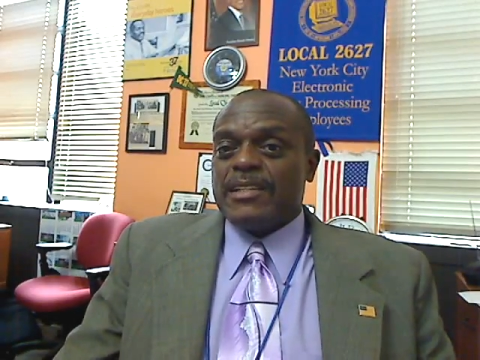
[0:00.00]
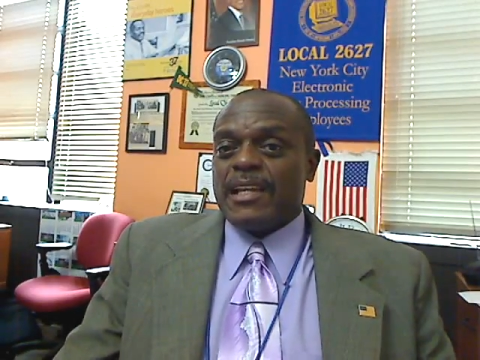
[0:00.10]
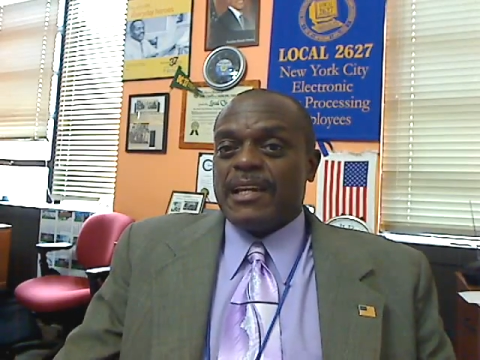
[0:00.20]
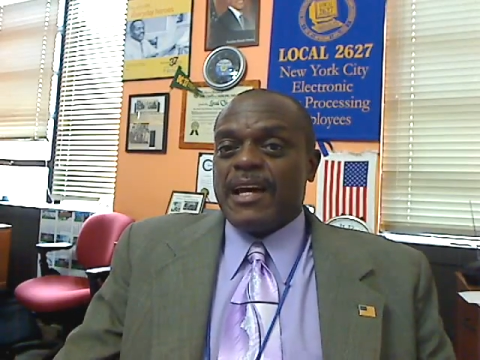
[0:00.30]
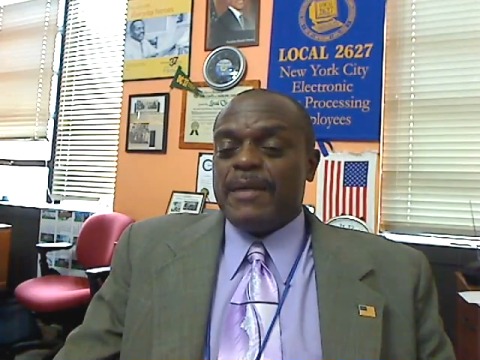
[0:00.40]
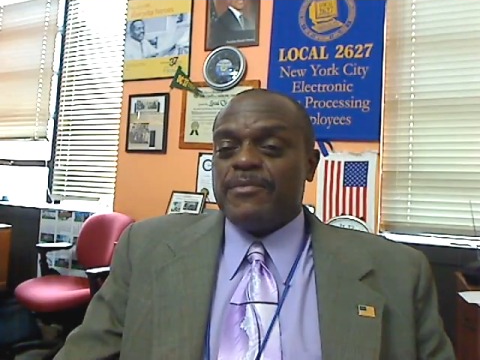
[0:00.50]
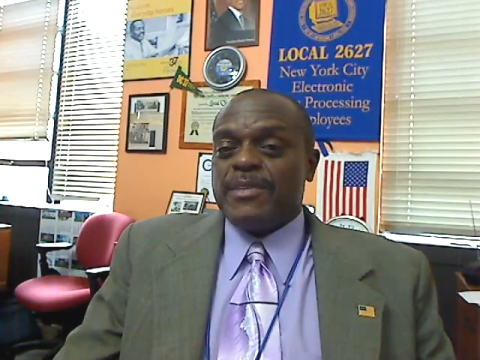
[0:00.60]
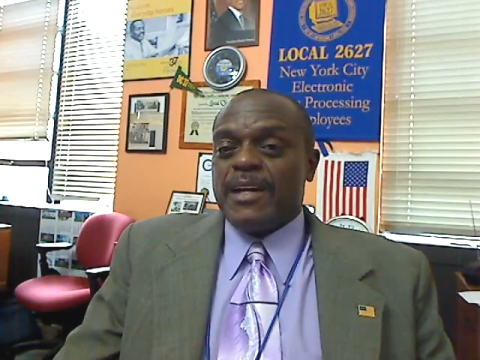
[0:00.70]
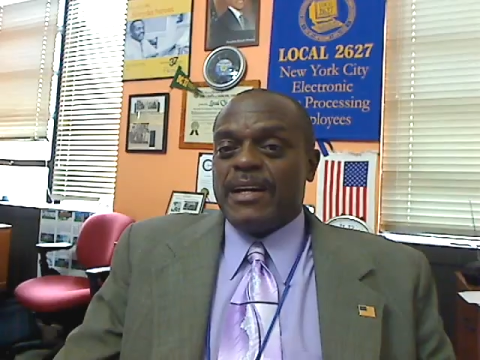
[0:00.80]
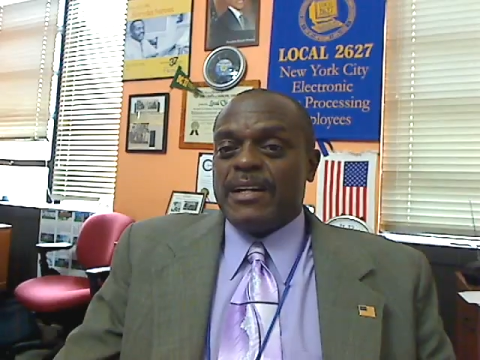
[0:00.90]
Telecom
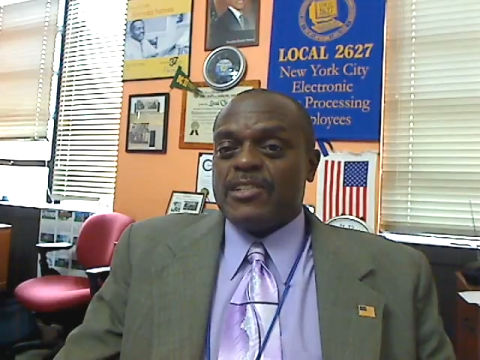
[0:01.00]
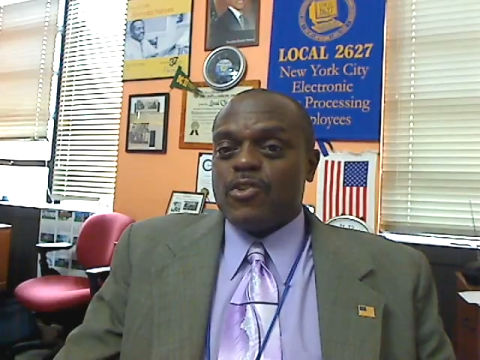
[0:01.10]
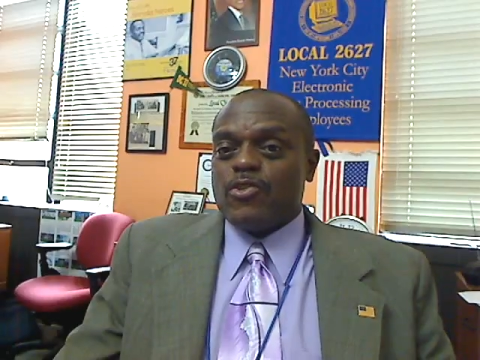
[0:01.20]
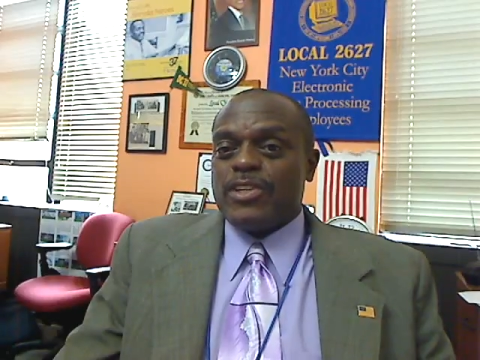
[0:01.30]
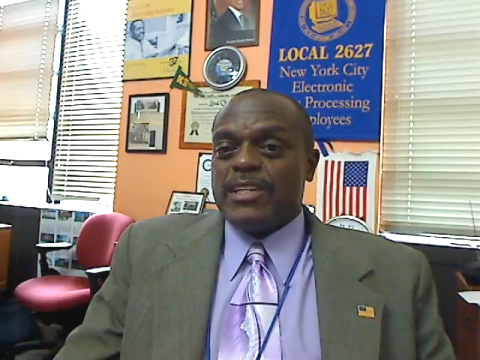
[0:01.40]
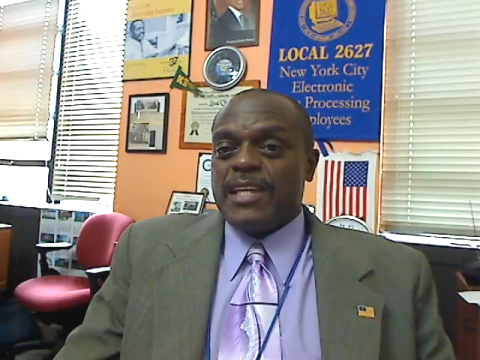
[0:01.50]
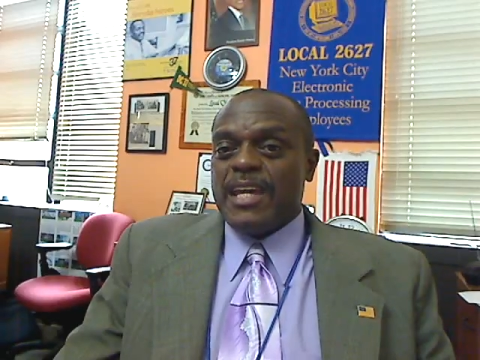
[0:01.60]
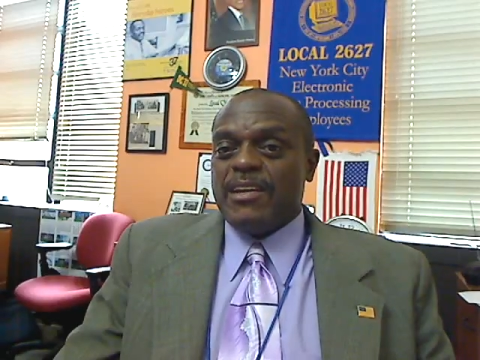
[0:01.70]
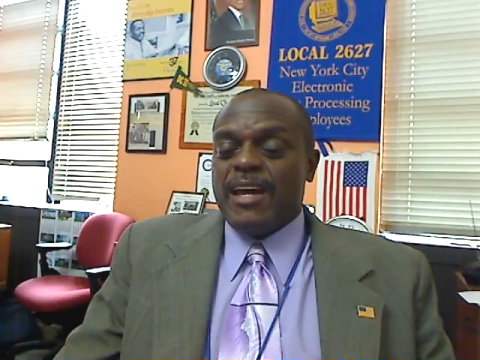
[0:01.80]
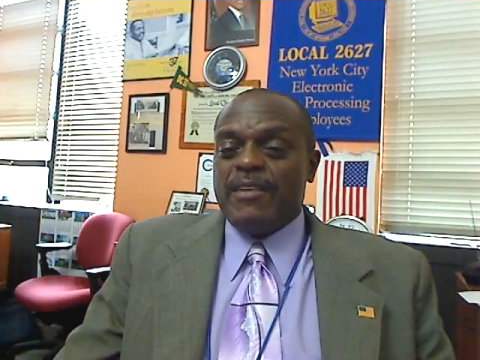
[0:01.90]
Associate
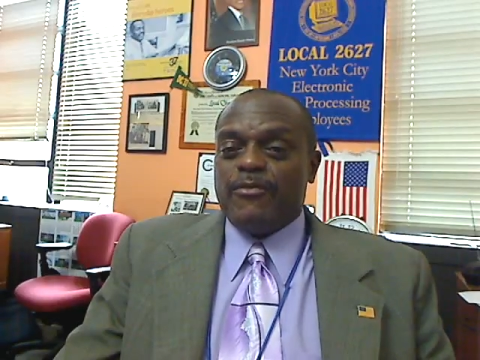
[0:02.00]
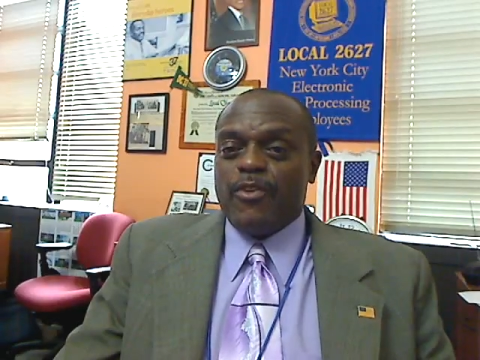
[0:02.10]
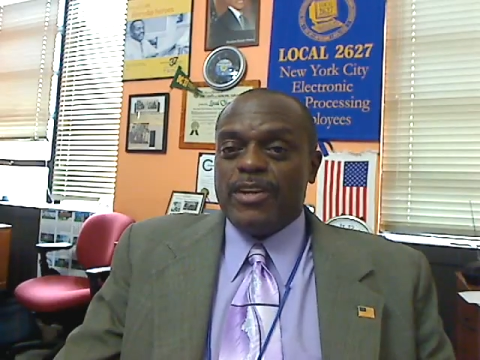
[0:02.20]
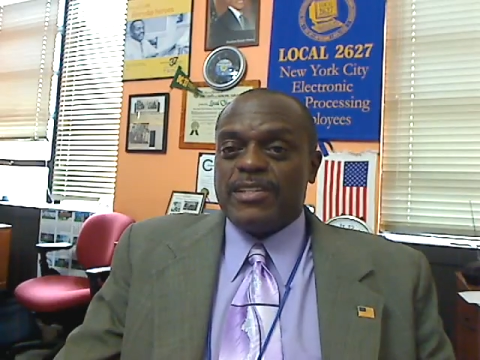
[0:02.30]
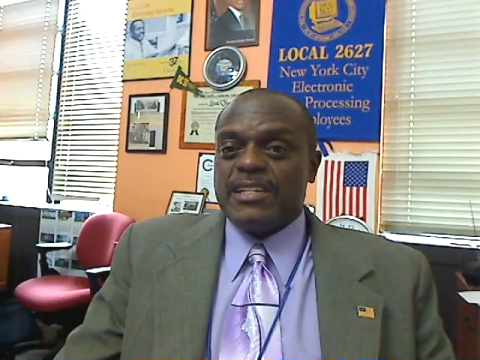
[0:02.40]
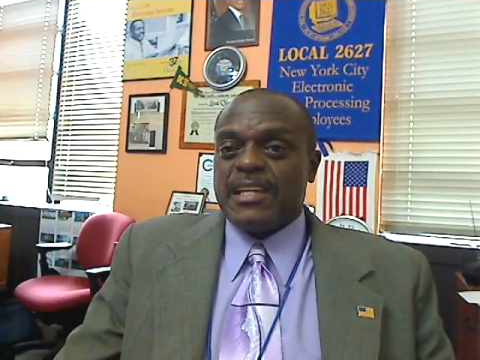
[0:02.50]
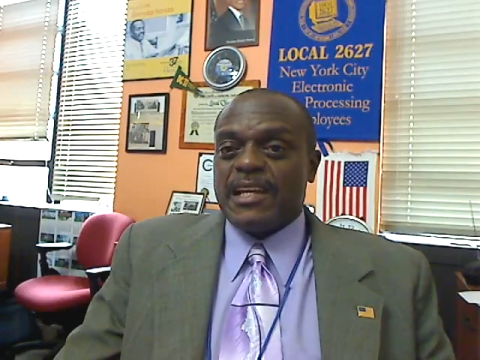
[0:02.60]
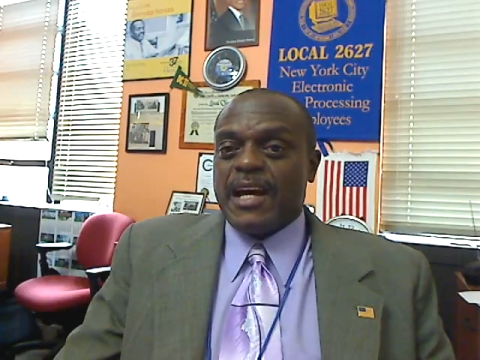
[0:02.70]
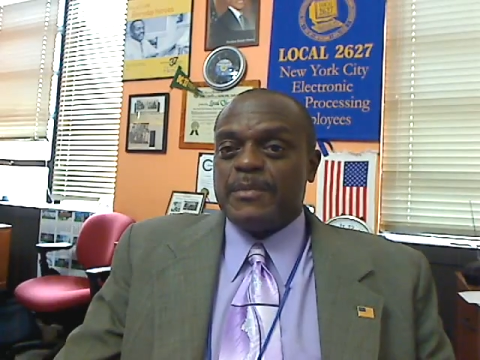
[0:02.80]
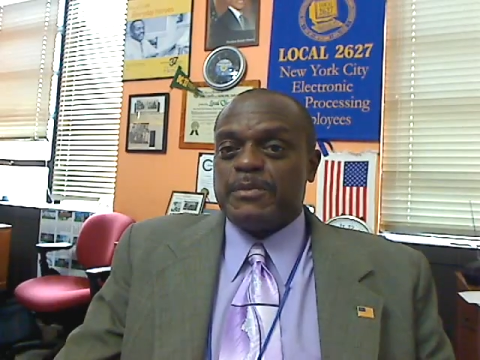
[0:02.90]
Data and Voice, and
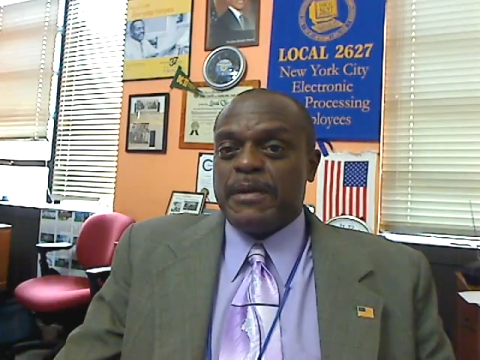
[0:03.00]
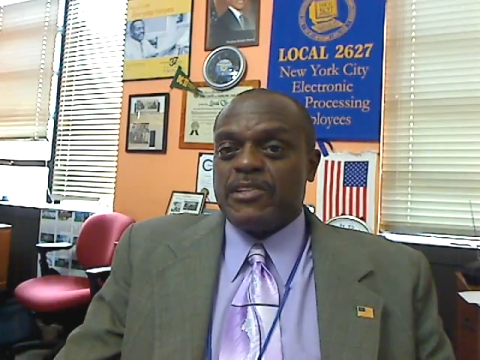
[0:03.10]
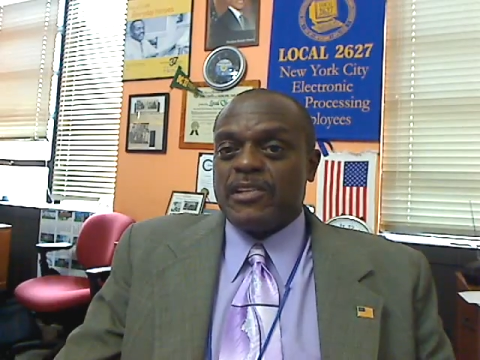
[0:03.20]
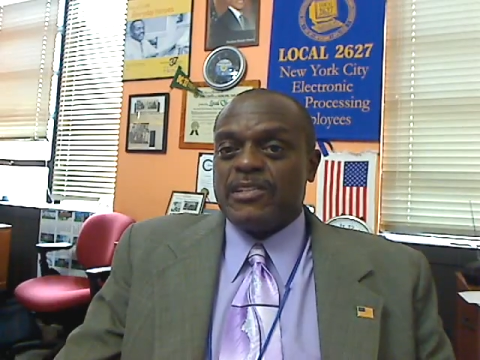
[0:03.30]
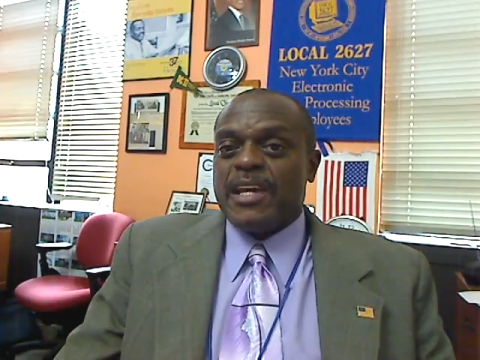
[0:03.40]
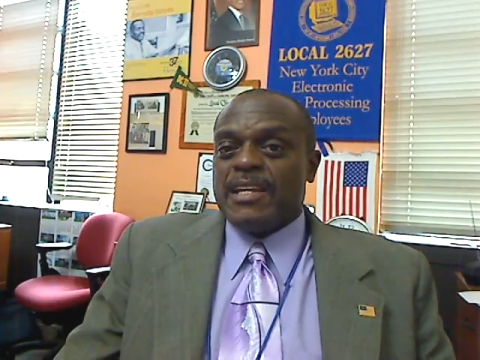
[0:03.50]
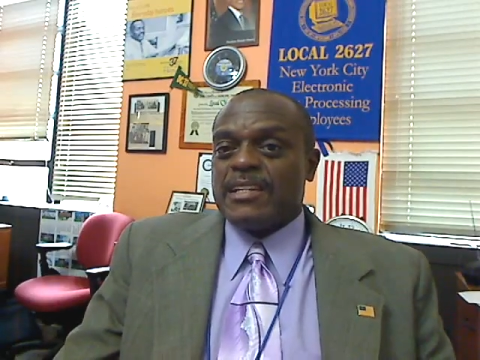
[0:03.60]
Telecom Specialist.